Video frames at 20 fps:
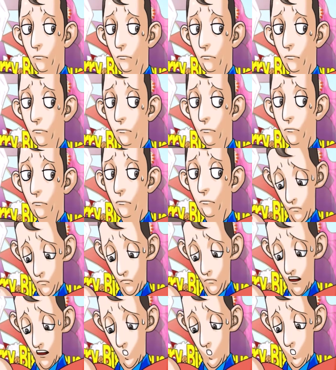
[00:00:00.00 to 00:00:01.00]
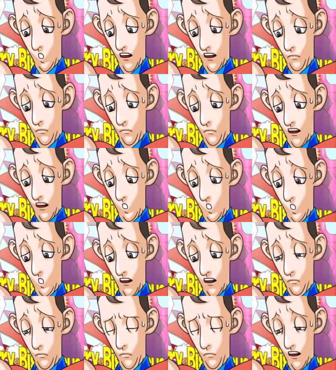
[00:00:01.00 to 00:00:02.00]
I told you. They're not
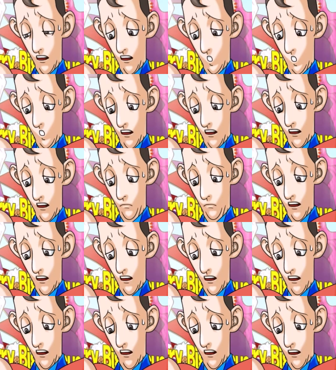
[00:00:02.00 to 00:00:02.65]
the only ones.